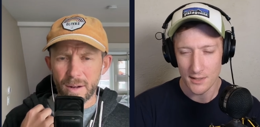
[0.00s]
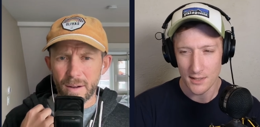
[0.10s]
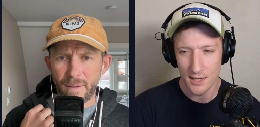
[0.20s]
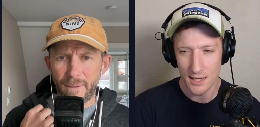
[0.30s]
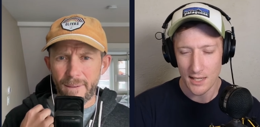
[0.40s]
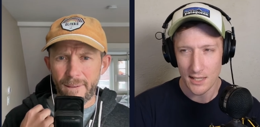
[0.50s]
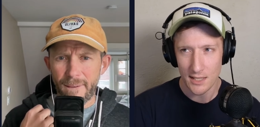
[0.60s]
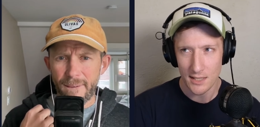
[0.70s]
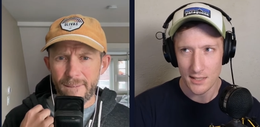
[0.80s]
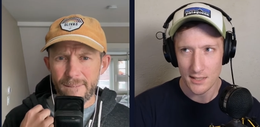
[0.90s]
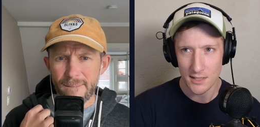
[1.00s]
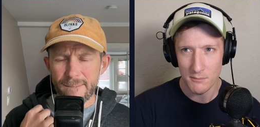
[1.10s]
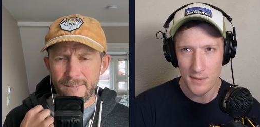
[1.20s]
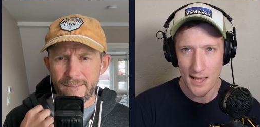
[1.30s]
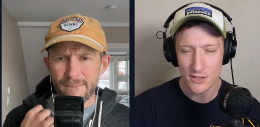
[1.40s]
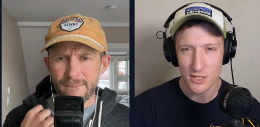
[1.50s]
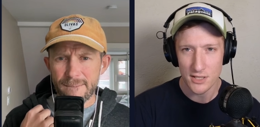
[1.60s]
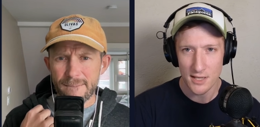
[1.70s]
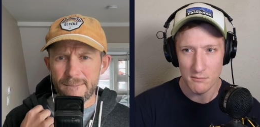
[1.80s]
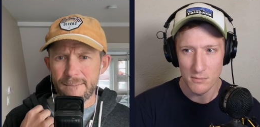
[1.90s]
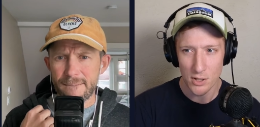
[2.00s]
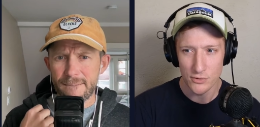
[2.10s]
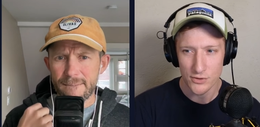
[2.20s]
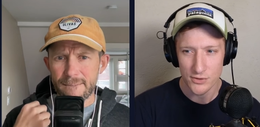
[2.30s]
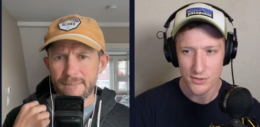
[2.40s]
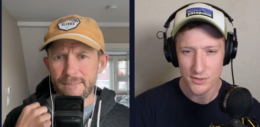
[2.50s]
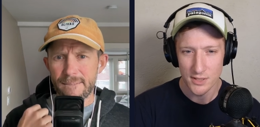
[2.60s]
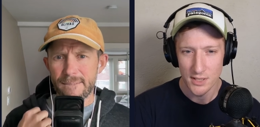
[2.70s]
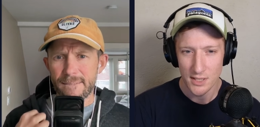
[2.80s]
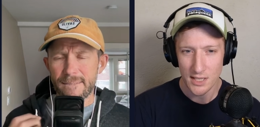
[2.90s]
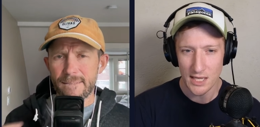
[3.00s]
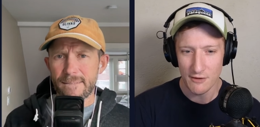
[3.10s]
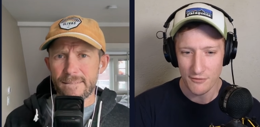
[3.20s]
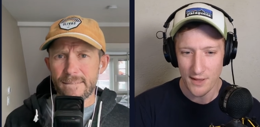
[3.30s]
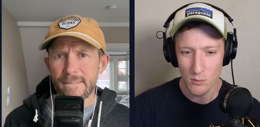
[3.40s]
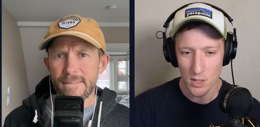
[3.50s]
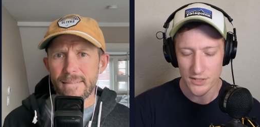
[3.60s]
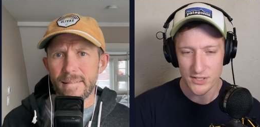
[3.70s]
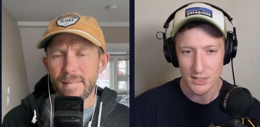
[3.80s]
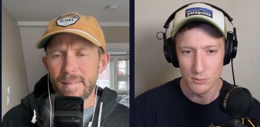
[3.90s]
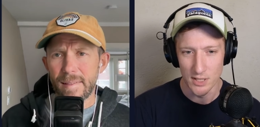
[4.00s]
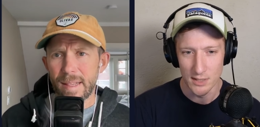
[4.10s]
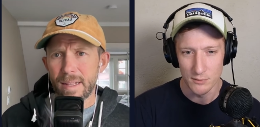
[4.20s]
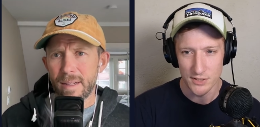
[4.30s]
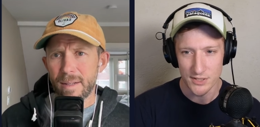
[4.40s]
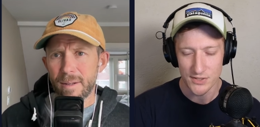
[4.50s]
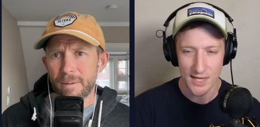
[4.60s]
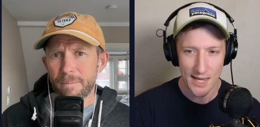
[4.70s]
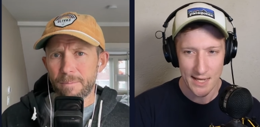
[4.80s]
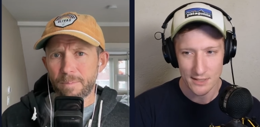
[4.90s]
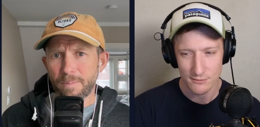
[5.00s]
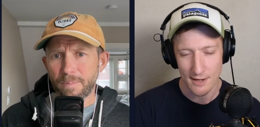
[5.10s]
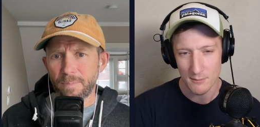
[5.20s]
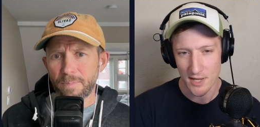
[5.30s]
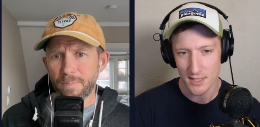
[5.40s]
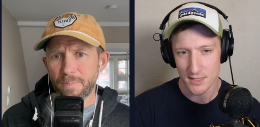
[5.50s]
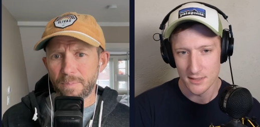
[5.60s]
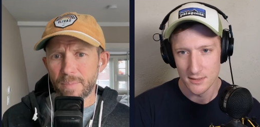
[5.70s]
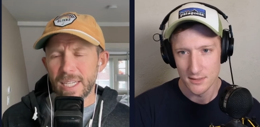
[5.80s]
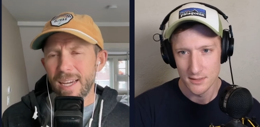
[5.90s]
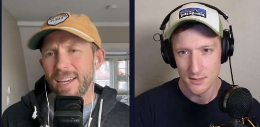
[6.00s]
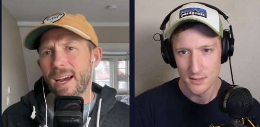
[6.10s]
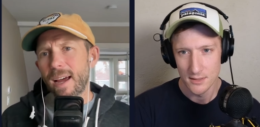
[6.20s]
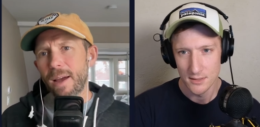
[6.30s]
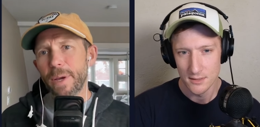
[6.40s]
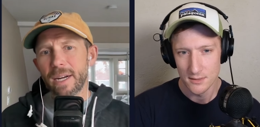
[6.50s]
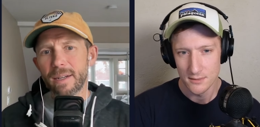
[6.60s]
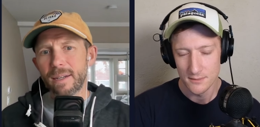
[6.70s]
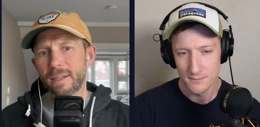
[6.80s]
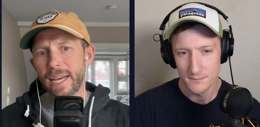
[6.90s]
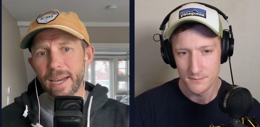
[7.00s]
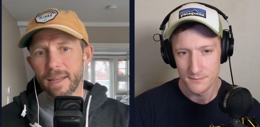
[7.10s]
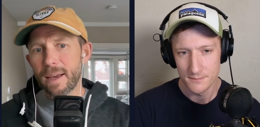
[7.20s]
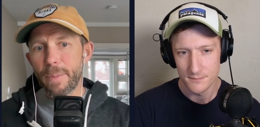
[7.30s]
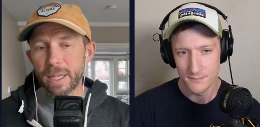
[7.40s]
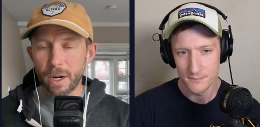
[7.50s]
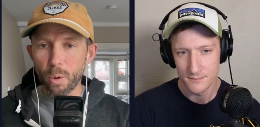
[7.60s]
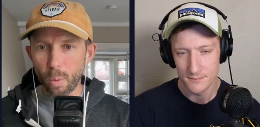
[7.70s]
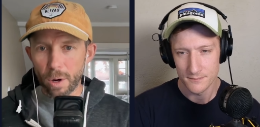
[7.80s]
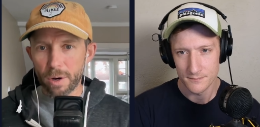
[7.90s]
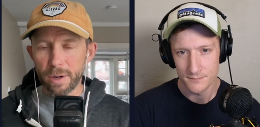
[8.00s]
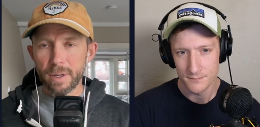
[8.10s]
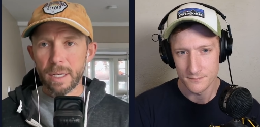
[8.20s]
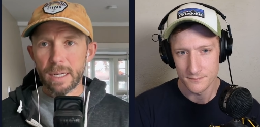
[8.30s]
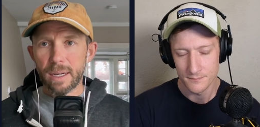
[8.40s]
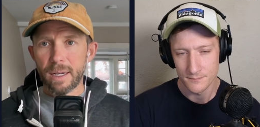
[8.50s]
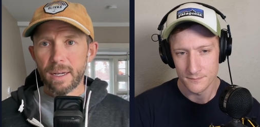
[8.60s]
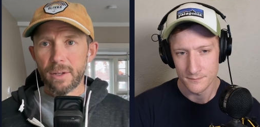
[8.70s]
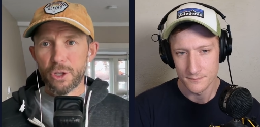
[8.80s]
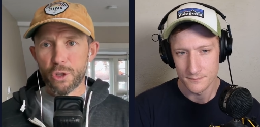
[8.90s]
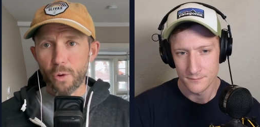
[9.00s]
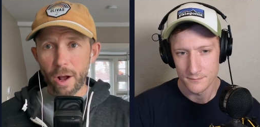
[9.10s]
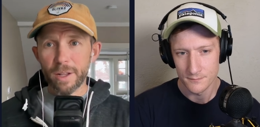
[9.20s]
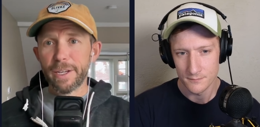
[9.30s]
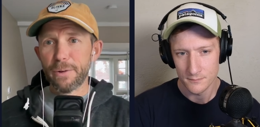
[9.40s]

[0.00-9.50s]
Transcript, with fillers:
Speaker 1: I imagine that most if they want to see one would just say, "Hey, it's recommended."
Speaker 2: Yeah, I mean, taking them at their word strongly